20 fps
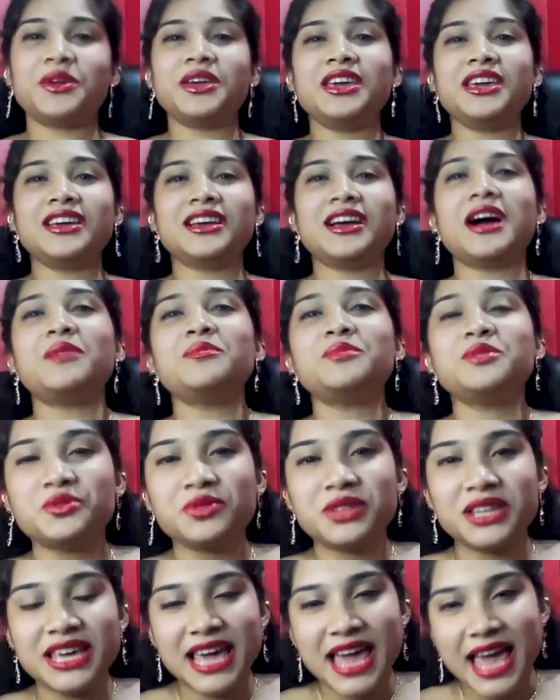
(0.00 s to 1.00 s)
we come
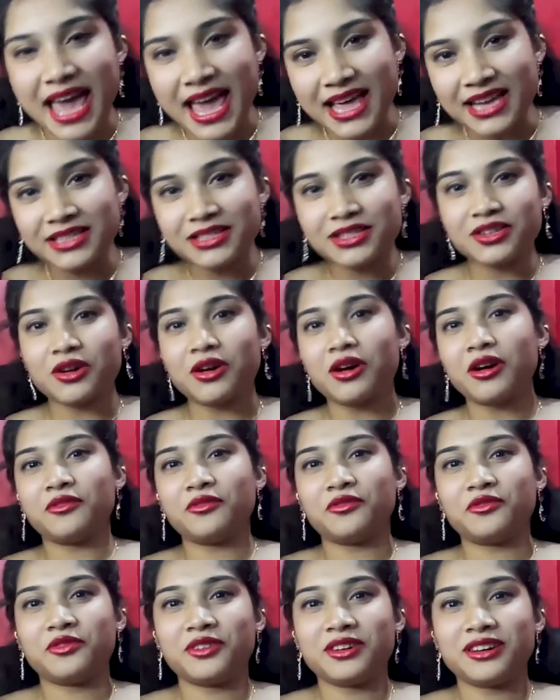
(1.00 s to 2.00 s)
to the end
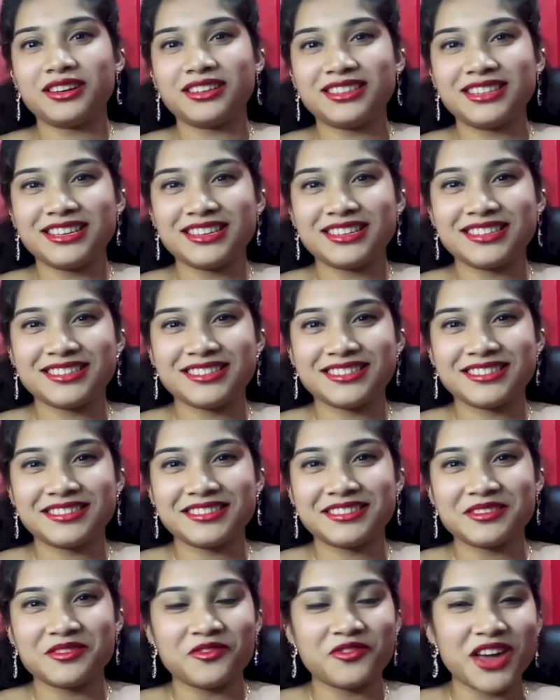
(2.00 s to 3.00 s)
of
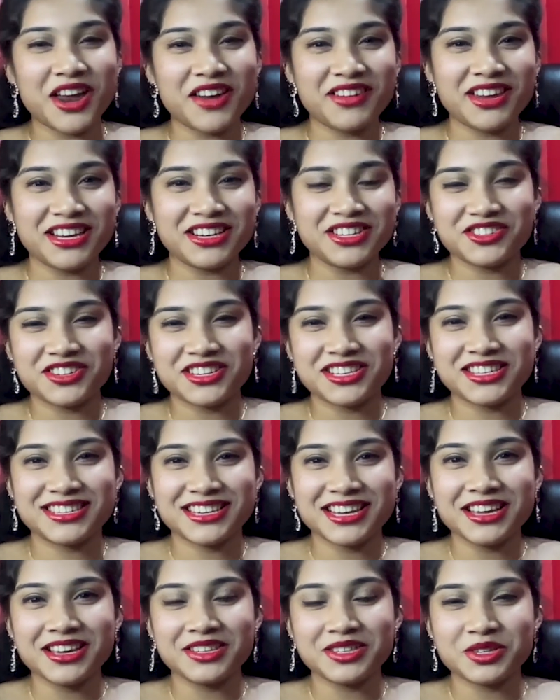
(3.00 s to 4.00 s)
this very
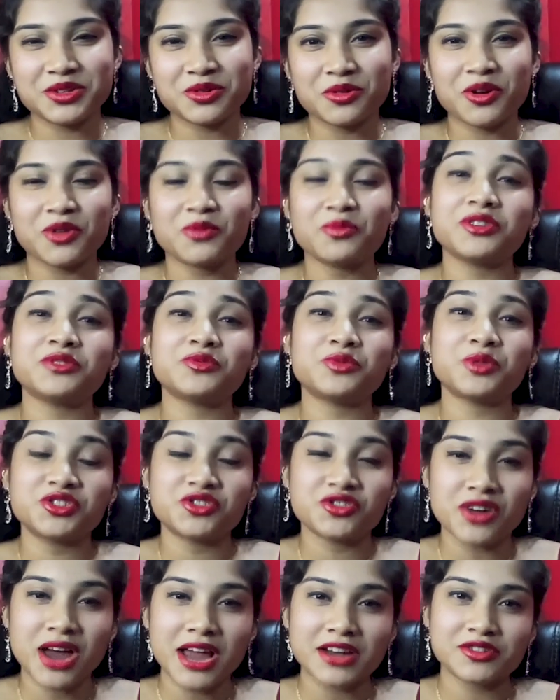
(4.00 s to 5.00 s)
interesting story which we
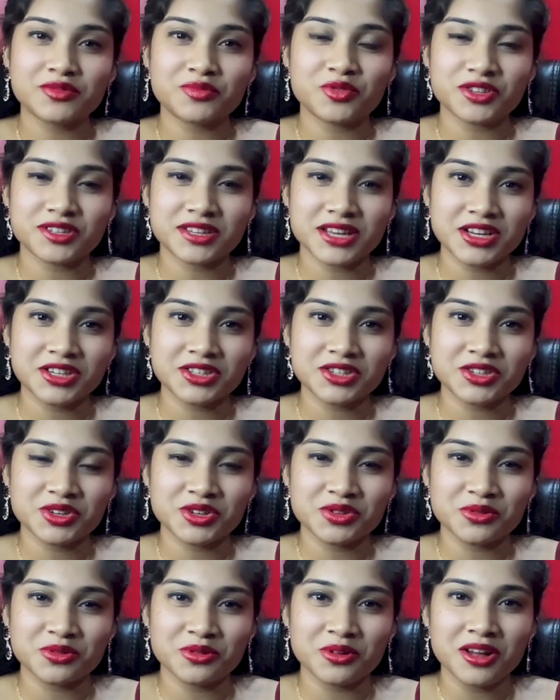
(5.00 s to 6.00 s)
tried to present to
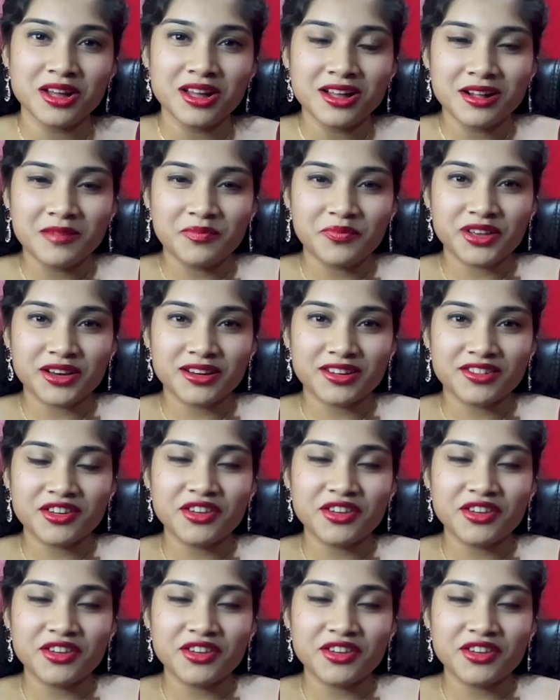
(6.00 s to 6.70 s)
you, the